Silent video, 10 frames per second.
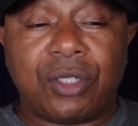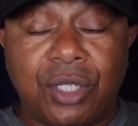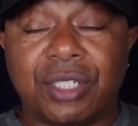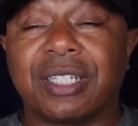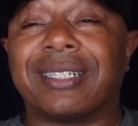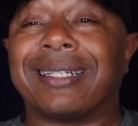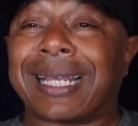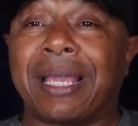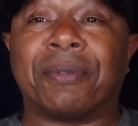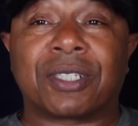this is the
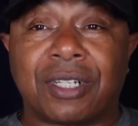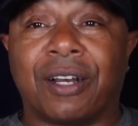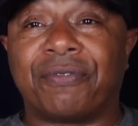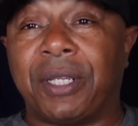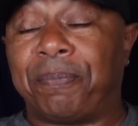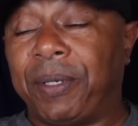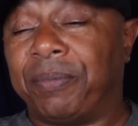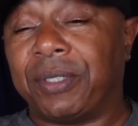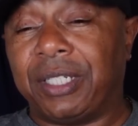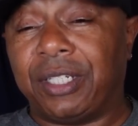type of stuff that
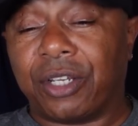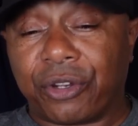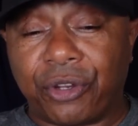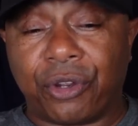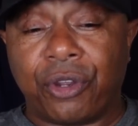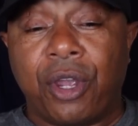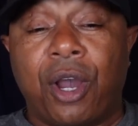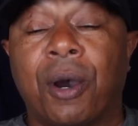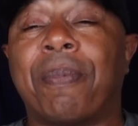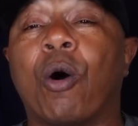people need to hear
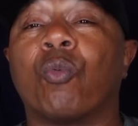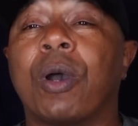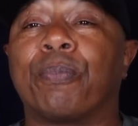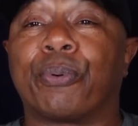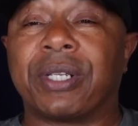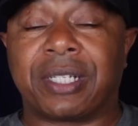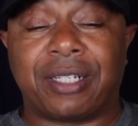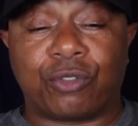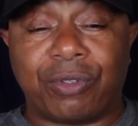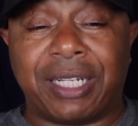about what prison
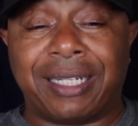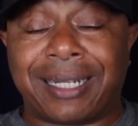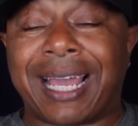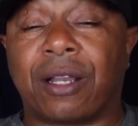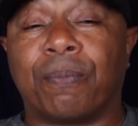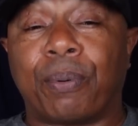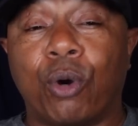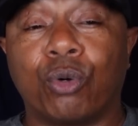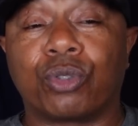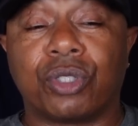is really like,
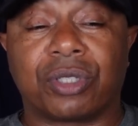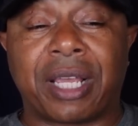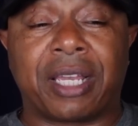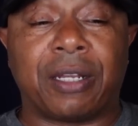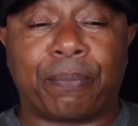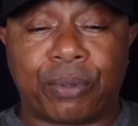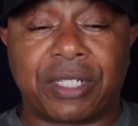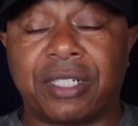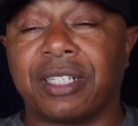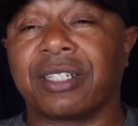opposed to thinking that
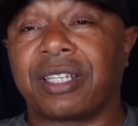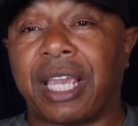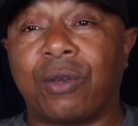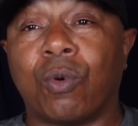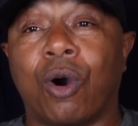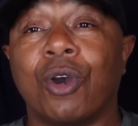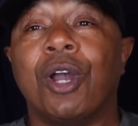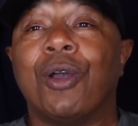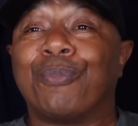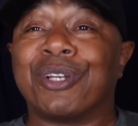prison is a cakewalk.
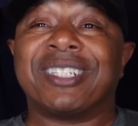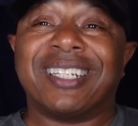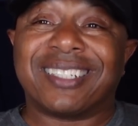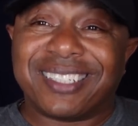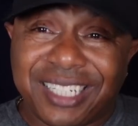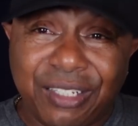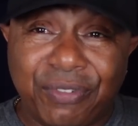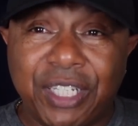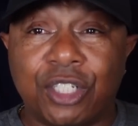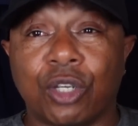Prison is a
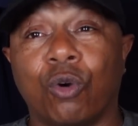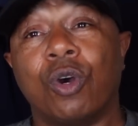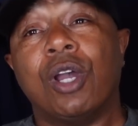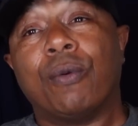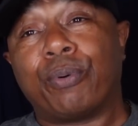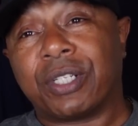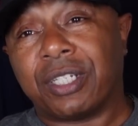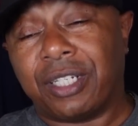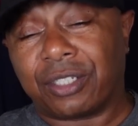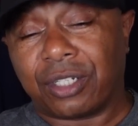TV show.
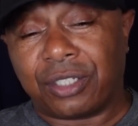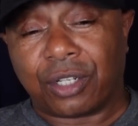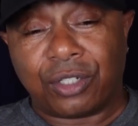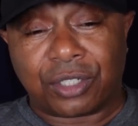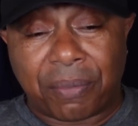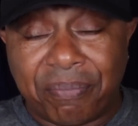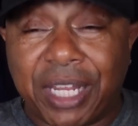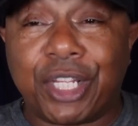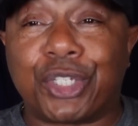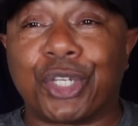Prison is a
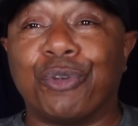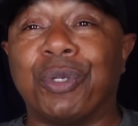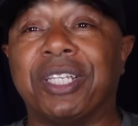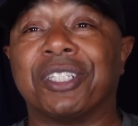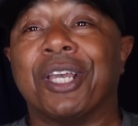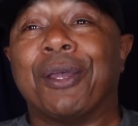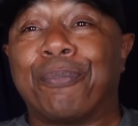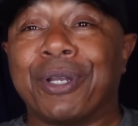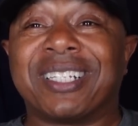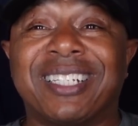miniseries.
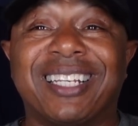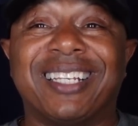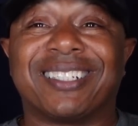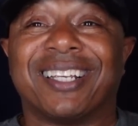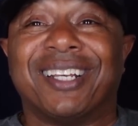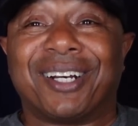Prison is